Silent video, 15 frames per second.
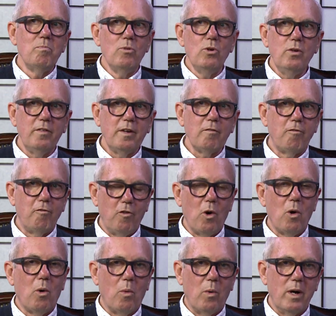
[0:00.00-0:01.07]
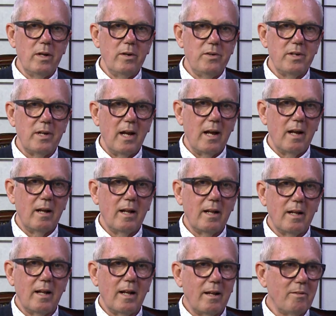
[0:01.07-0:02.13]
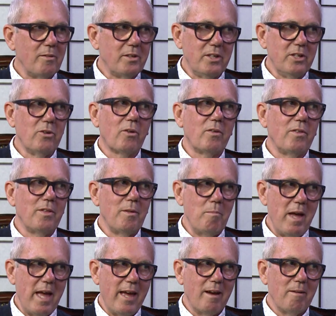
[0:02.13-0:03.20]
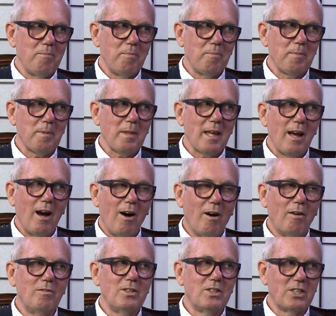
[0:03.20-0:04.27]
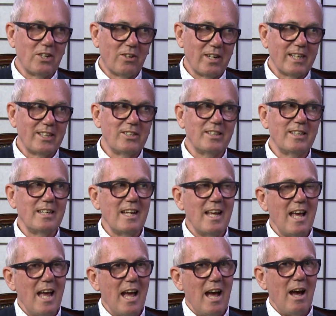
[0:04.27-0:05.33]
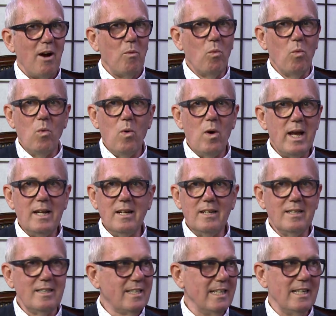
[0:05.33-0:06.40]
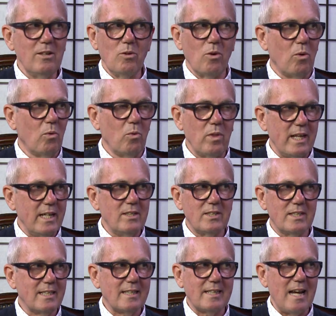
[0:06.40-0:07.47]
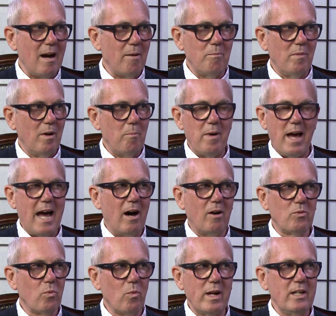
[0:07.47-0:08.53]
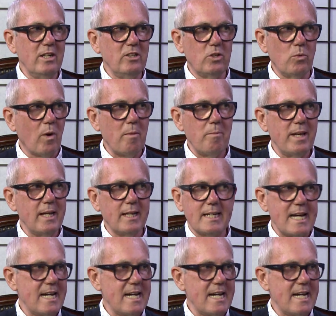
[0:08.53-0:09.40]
Moving forward, you're the mayor of Stonnington. When did all this come about? When did you want to be a